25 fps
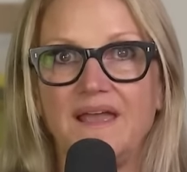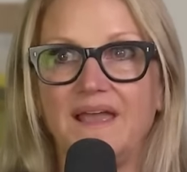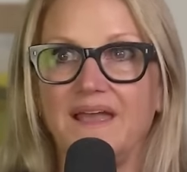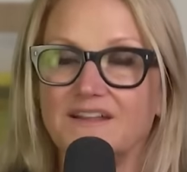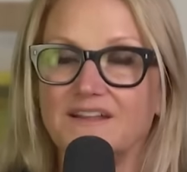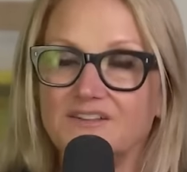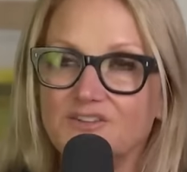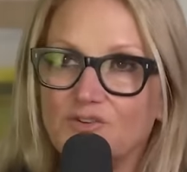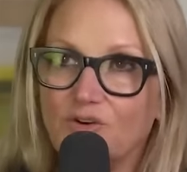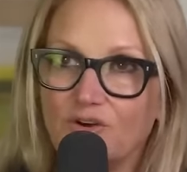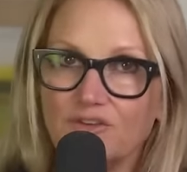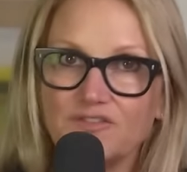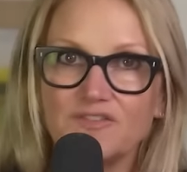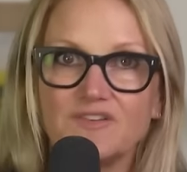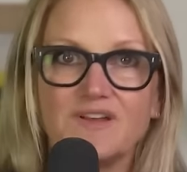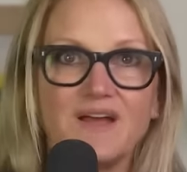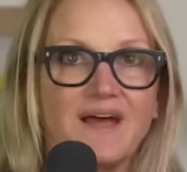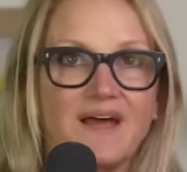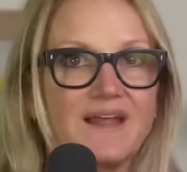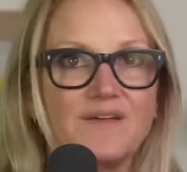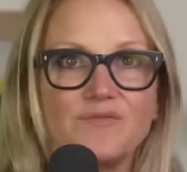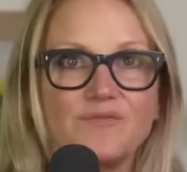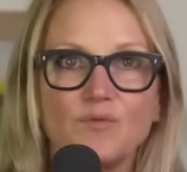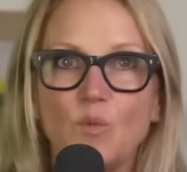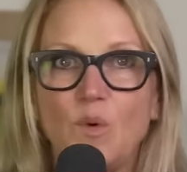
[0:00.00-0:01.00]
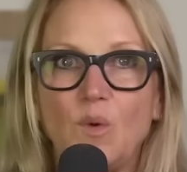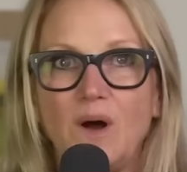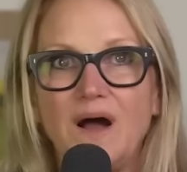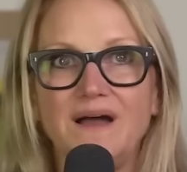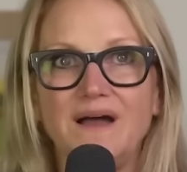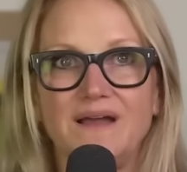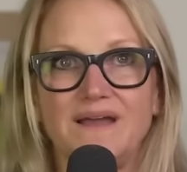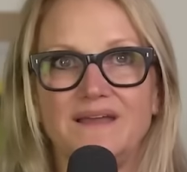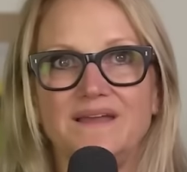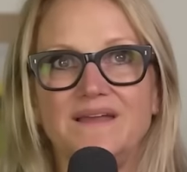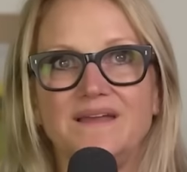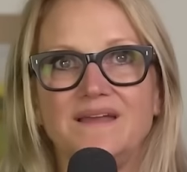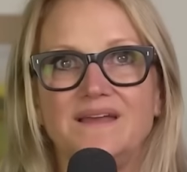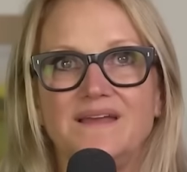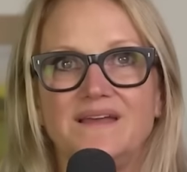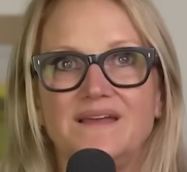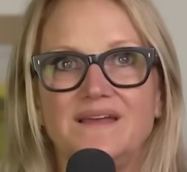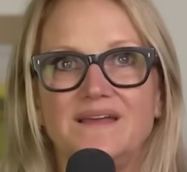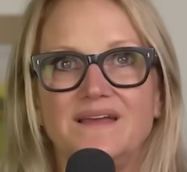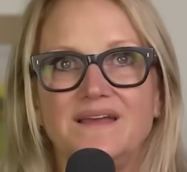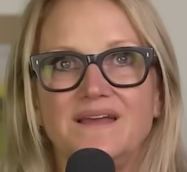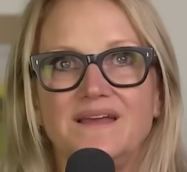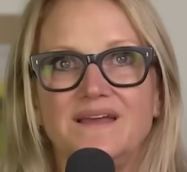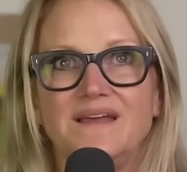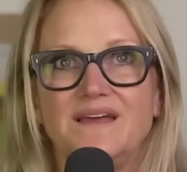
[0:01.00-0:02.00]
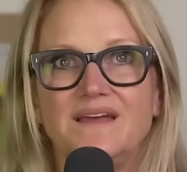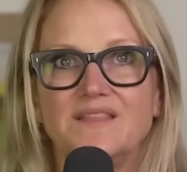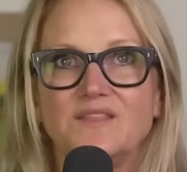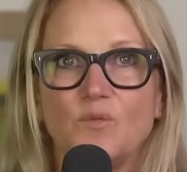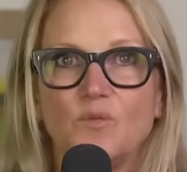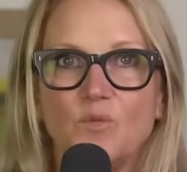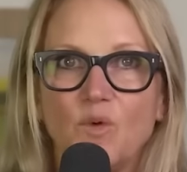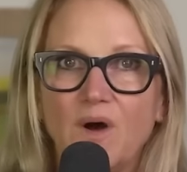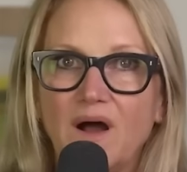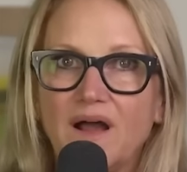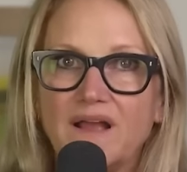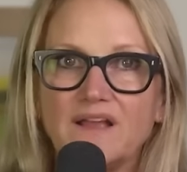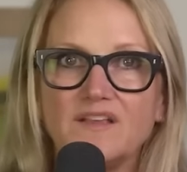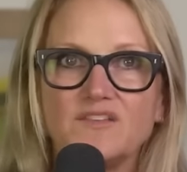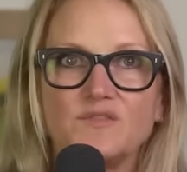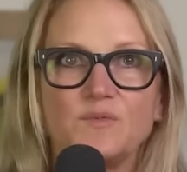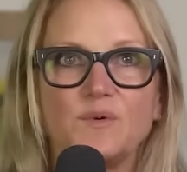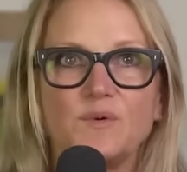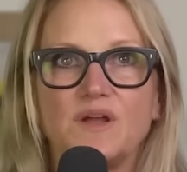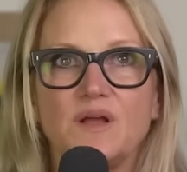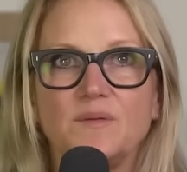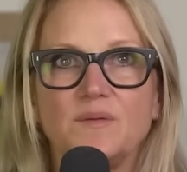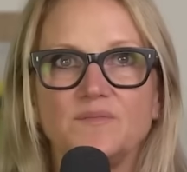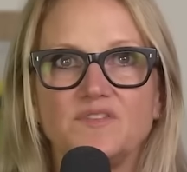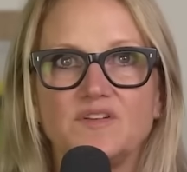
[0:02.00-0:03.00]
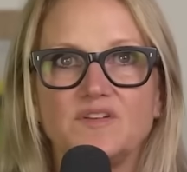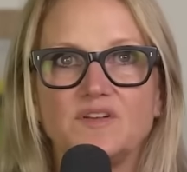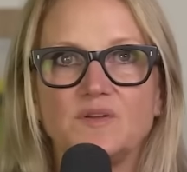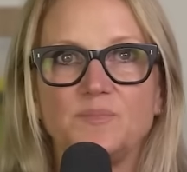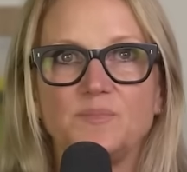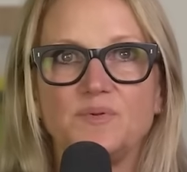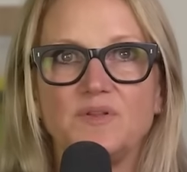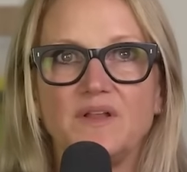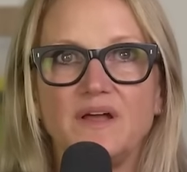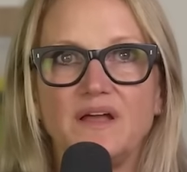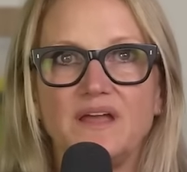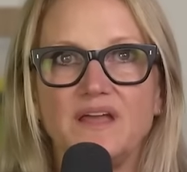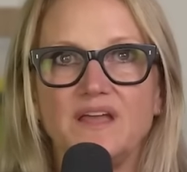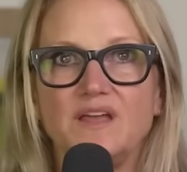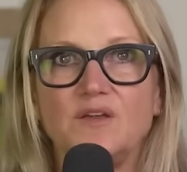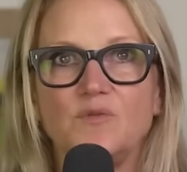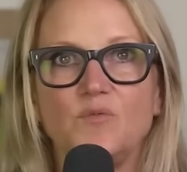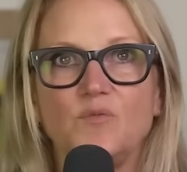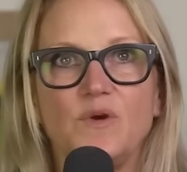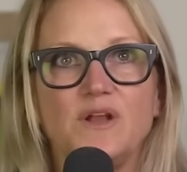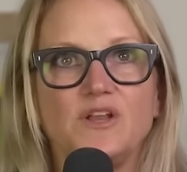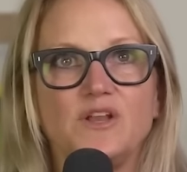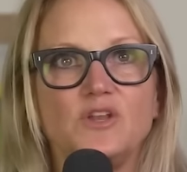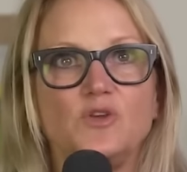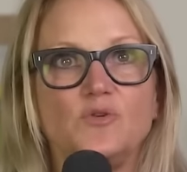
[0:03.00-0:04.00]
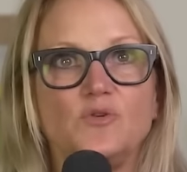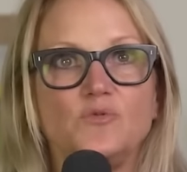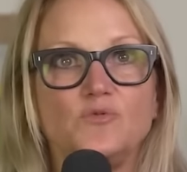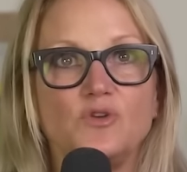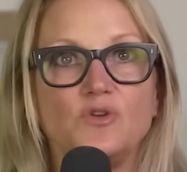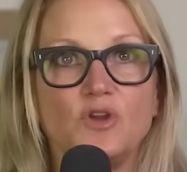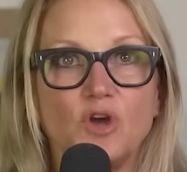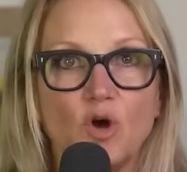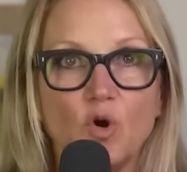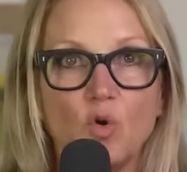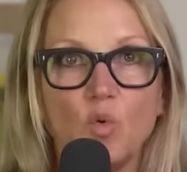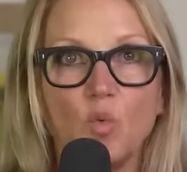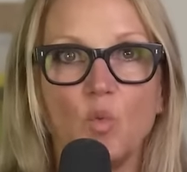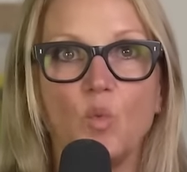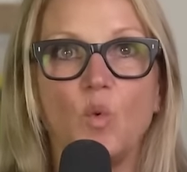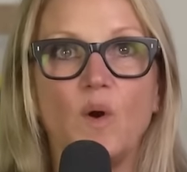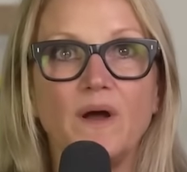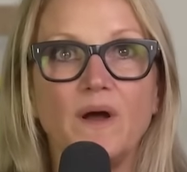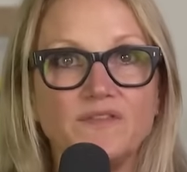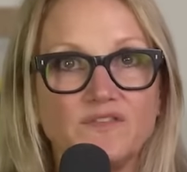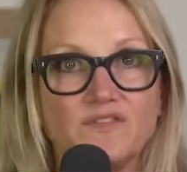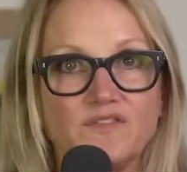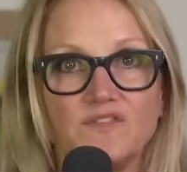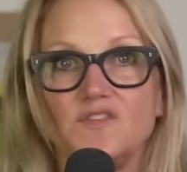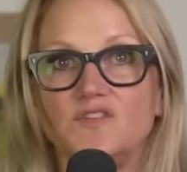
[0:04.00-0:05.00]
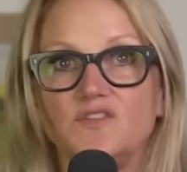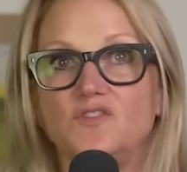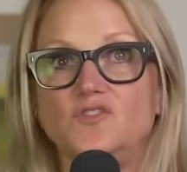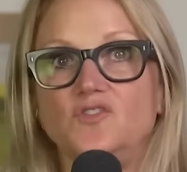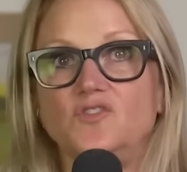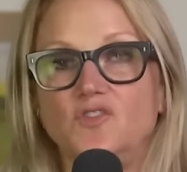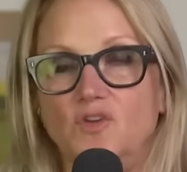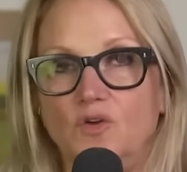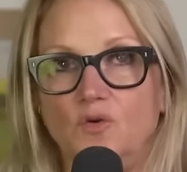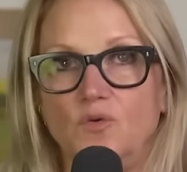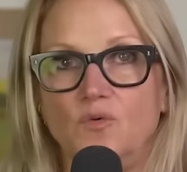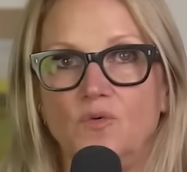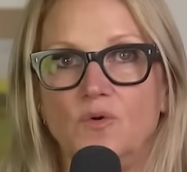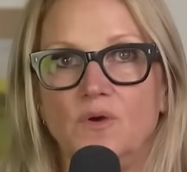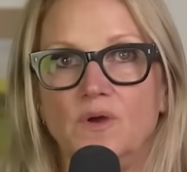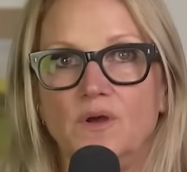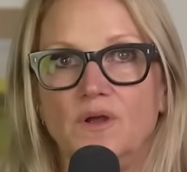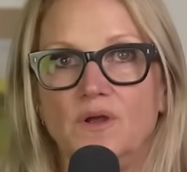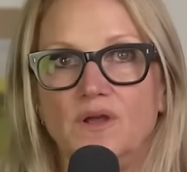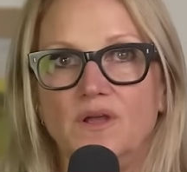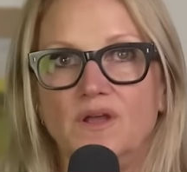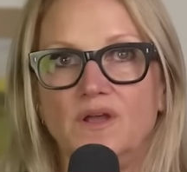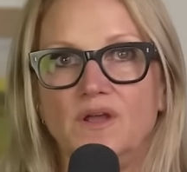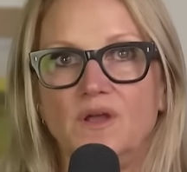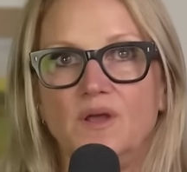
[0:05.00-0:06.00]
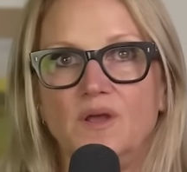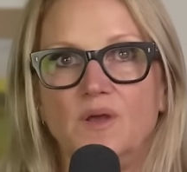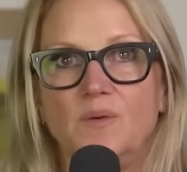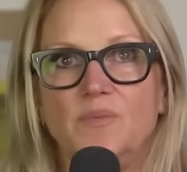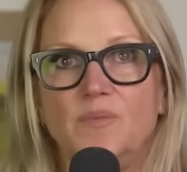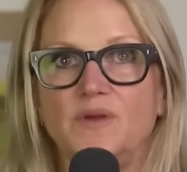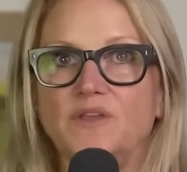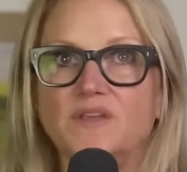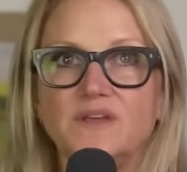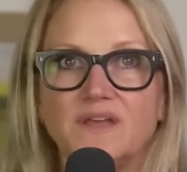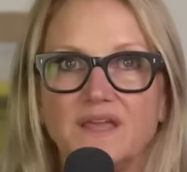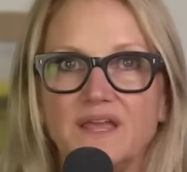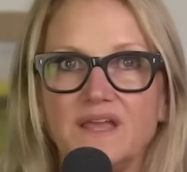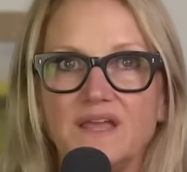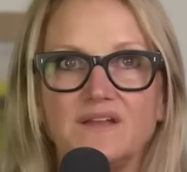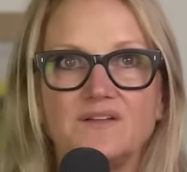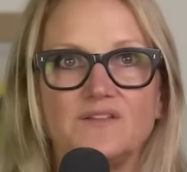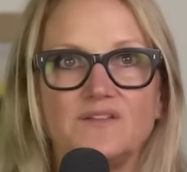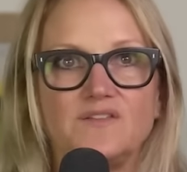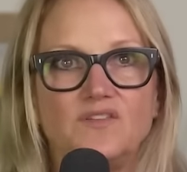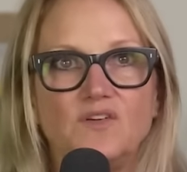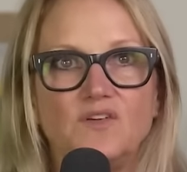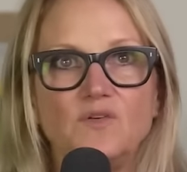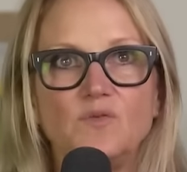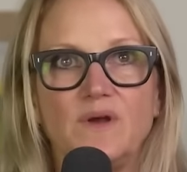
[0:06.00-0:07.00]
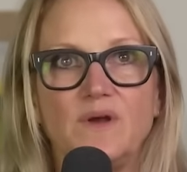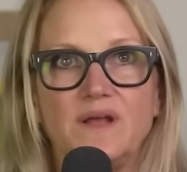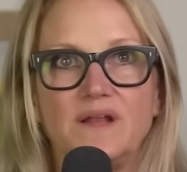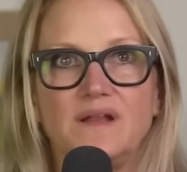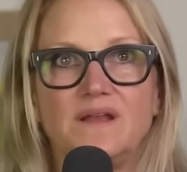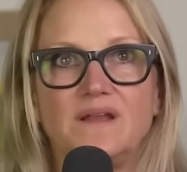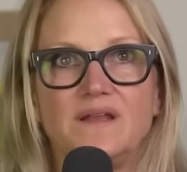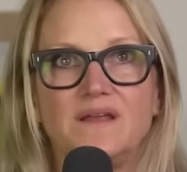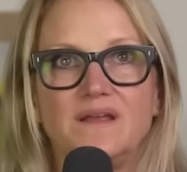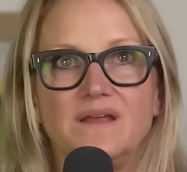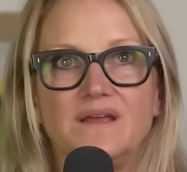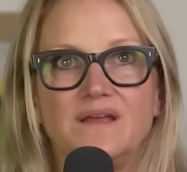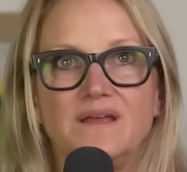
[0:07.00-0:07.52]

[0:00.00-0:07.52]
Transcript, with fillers: and you also got to have the why. And the why is what comes into play when you know what to do, but you can't do it.